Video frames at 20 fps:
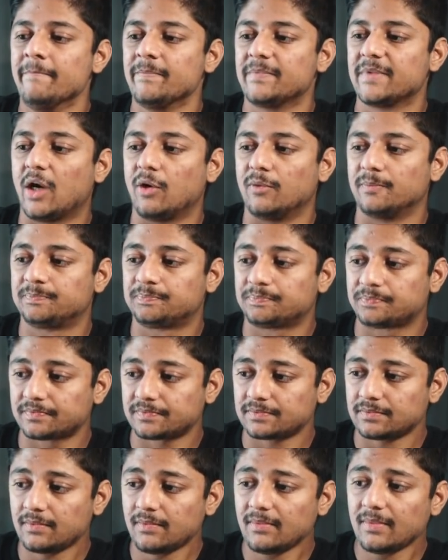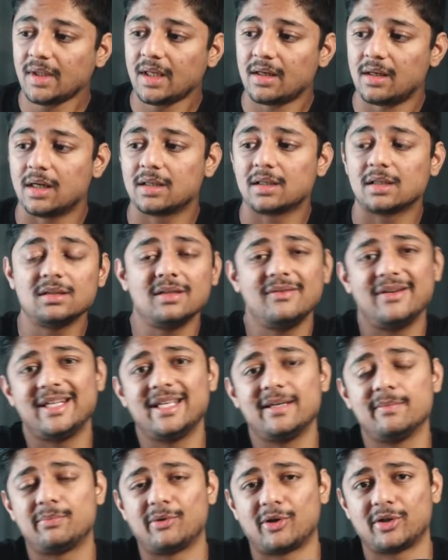Now, another
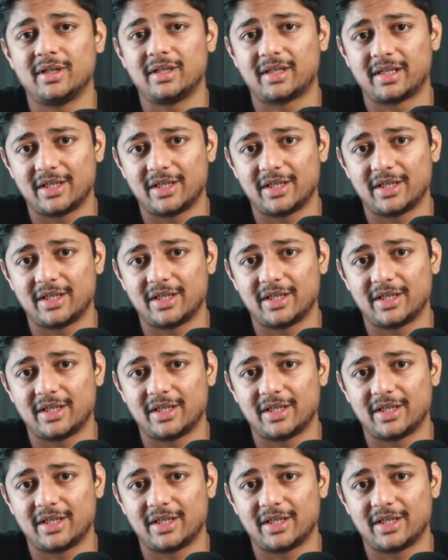very important